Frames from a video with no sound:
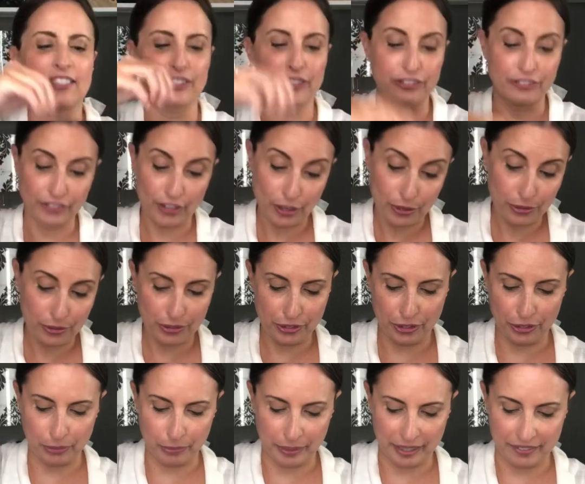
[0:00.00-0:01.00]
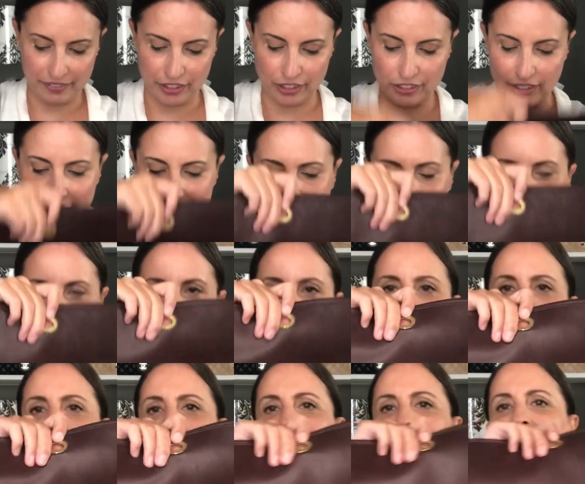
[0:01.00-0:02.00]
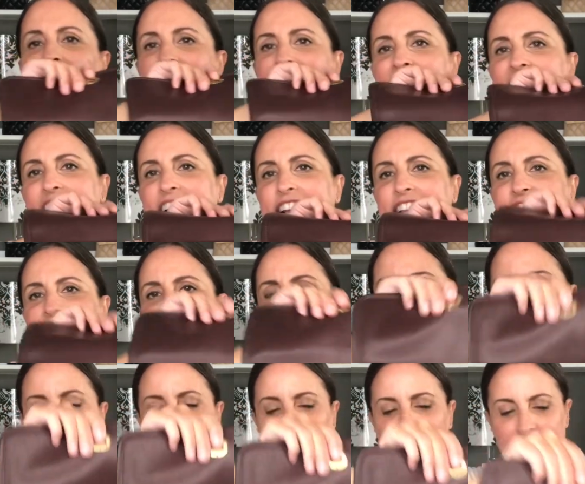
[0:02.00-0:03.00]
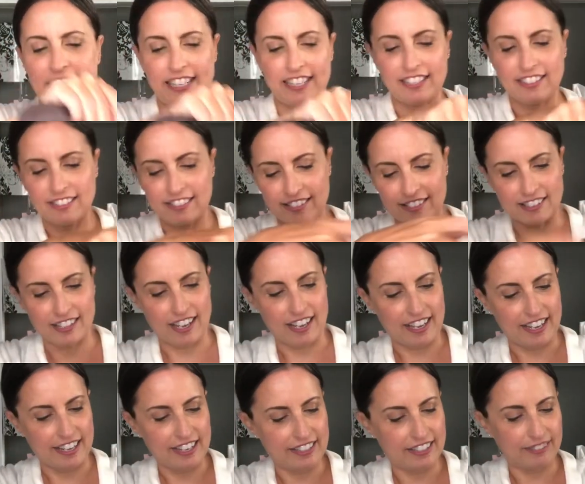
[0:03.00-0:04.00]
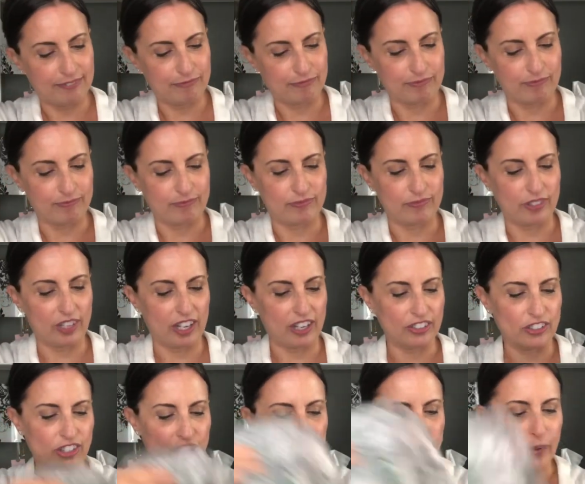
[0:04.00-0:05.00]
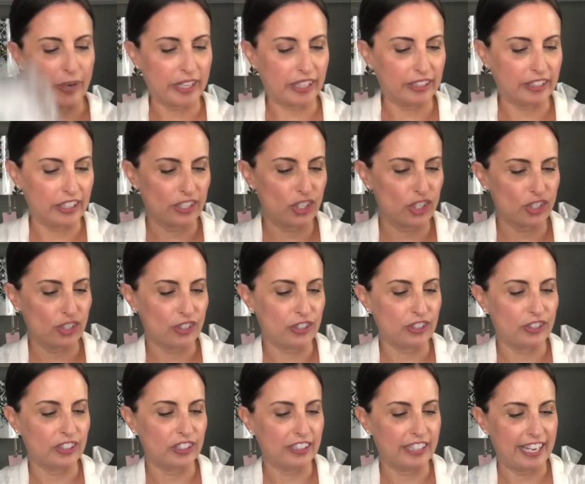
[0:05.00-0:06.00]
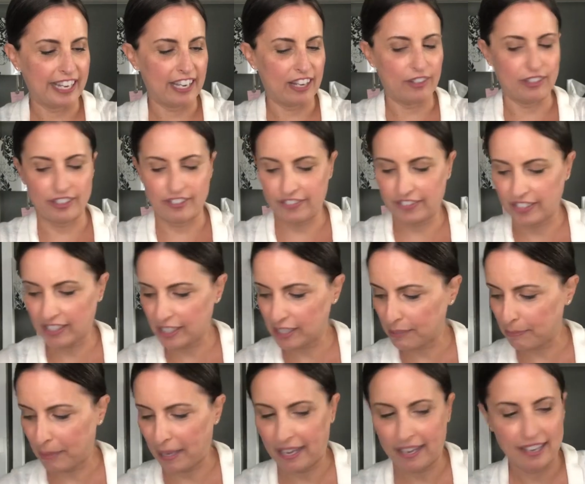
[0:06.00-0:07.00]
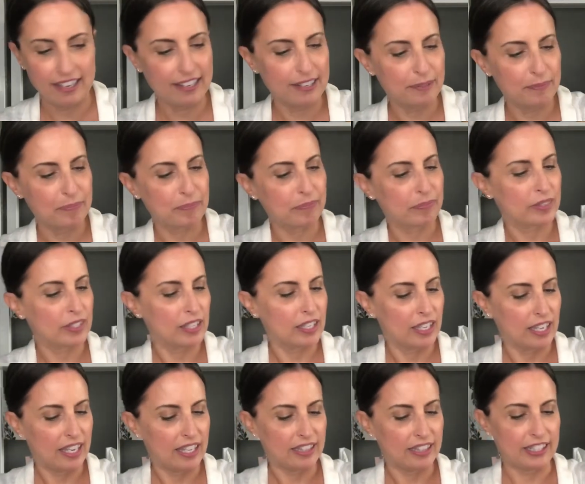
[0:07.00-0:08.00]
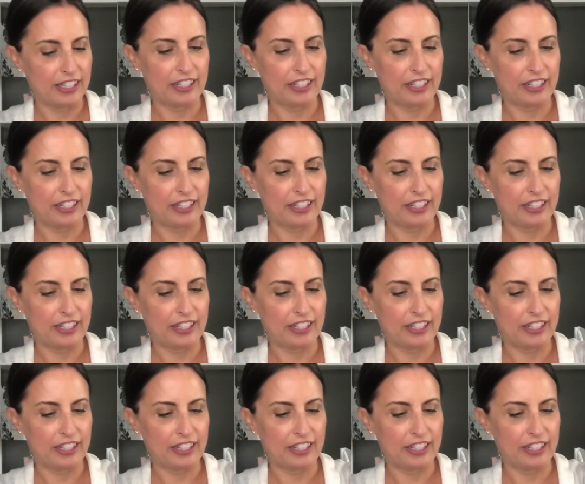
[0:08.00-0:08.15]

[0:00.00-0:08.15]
your phone or whatever you like in there. And then on the inside, just quickly show you the layout of this bag. There